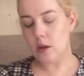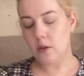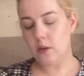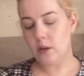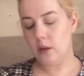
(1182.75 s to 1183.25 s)

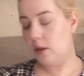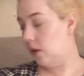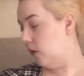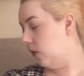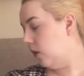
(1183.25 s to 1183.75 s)
to
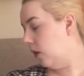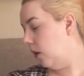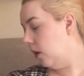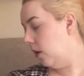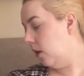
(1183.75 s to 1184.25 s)
use
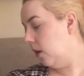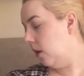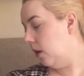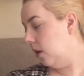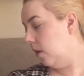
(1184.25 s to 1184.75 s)

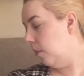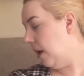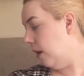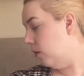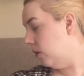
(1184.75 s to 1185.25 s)

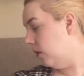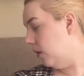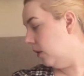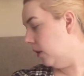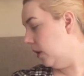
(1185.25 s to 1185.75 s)
powder
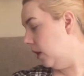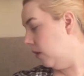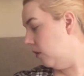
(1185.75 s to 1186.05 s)
only?